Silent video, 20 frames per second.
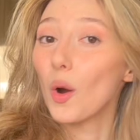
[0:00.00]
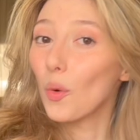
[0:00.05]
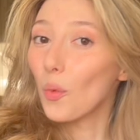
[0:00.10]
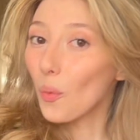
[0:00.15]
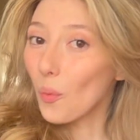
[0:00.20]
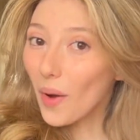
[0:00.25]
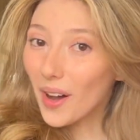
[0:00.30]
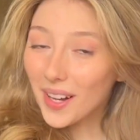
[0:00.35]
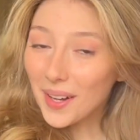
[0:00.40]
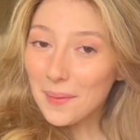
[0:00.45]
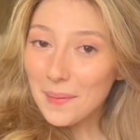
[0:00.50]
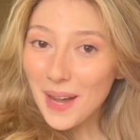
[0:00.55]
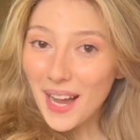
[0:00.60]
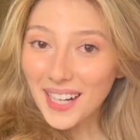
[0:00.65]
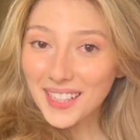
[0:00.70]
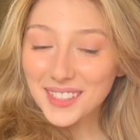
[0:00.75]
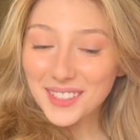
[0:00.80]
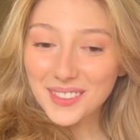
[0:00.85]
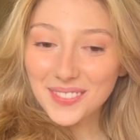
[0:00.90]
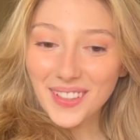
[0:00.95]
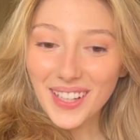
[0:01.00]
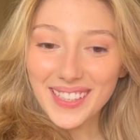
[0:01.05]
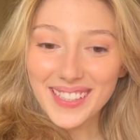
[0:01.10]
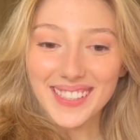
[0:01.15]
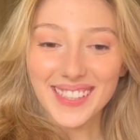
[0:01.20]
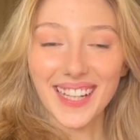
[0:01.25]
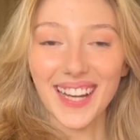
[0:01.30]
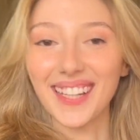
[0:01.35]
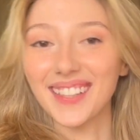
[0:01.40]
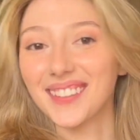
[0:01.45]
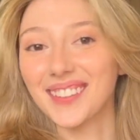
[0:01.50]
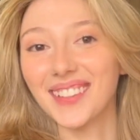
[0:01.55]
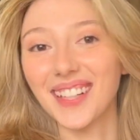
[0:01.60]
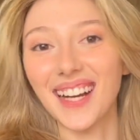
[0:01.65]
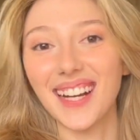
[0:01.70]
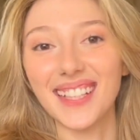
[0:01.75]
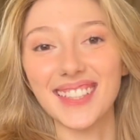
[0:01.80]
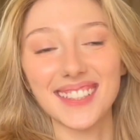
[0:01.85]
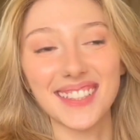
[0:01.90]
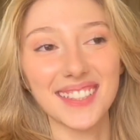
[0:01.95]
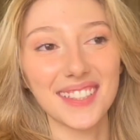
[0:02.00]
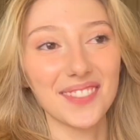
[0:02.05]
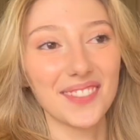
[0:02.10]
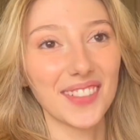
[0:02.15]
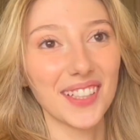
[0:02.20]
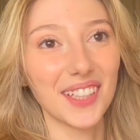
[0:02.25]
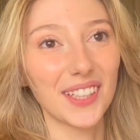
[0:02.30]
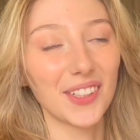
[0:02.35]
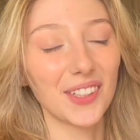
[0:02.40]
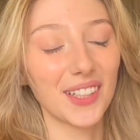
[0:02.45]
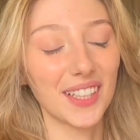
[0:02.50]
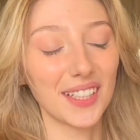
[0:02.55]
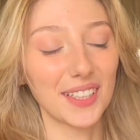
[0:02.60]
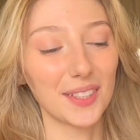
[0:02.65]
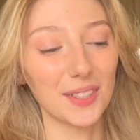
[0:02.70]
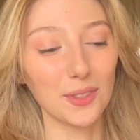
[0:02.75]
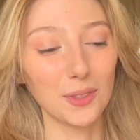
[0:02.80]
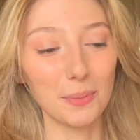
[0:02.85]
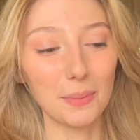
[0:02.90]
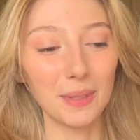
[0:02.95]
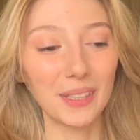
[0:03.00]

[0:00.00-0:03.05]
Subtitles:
Welcome back to my channel, guys. This video is super